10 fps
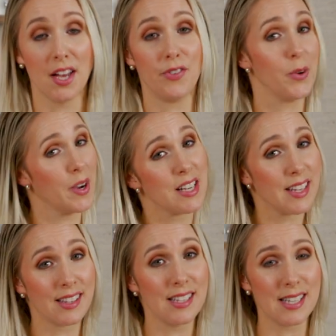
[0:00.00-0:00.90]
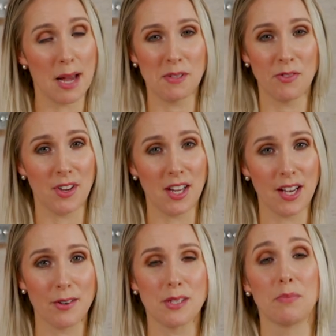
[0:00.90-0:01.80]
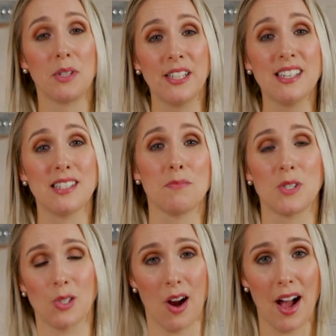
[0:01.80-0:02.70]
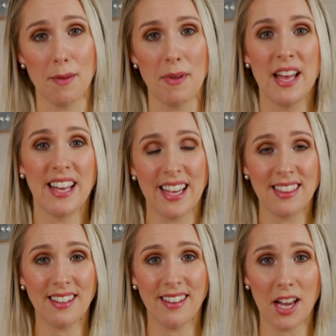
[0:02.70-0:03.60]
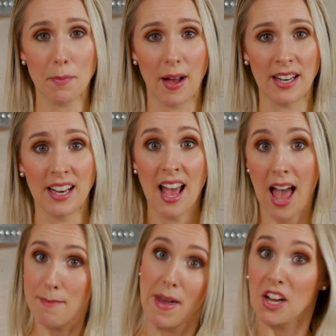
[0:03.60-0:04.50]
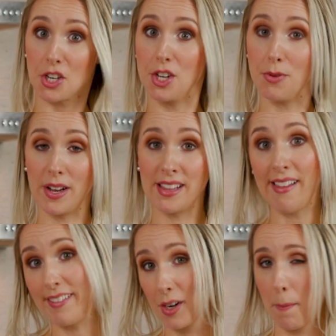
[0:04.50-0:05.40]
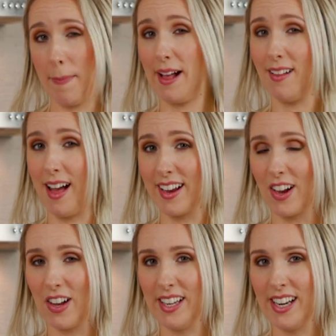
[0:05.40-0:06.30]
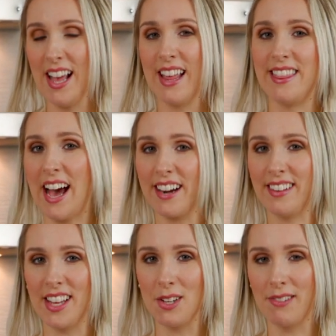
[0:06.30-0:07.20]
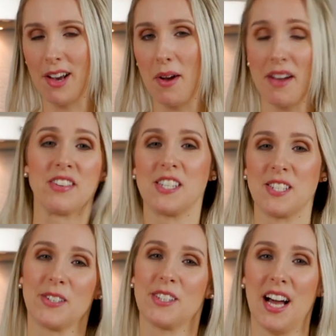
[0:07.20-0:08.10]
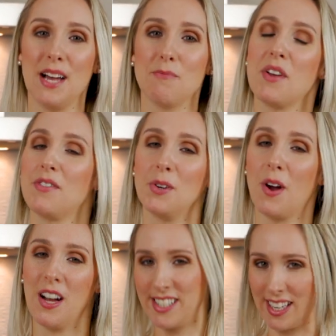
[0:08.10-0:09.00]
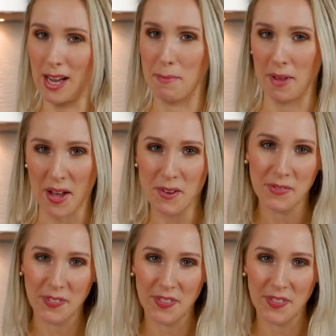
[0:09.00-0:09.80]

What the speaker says: If you guys like these types of videos, please subscribe, hit the like button, and make sure you ring that little bell icon. That'll let you know every single time we have new content coming out.